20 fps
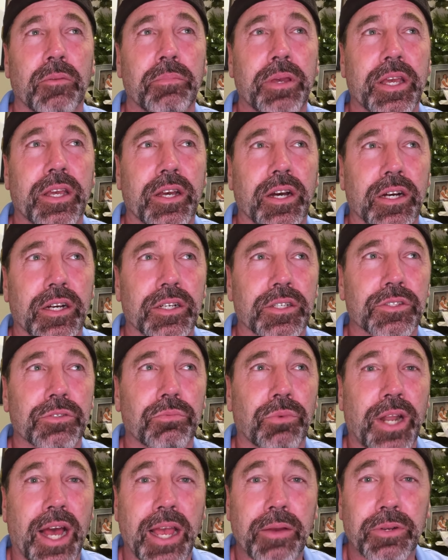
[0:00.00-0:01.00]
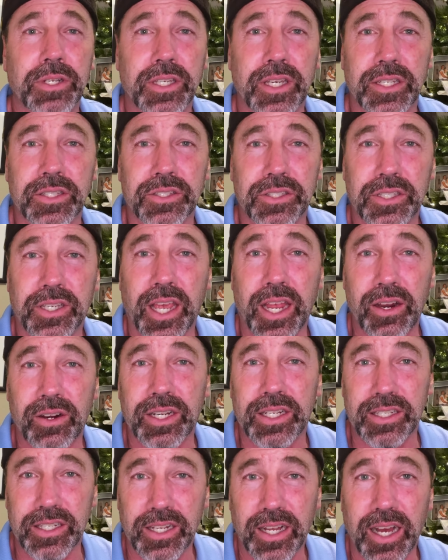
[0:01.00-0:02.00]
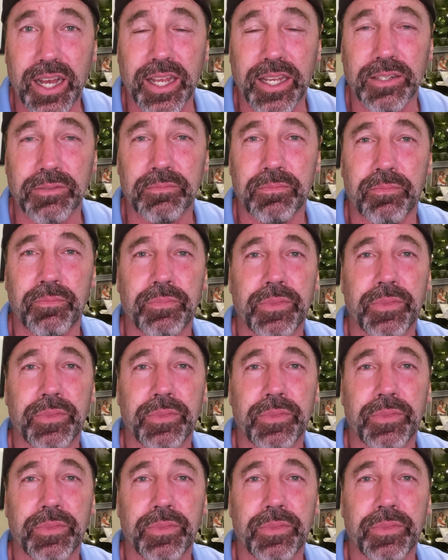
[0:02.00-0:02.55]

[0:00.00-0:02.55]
because when I would get scared at night,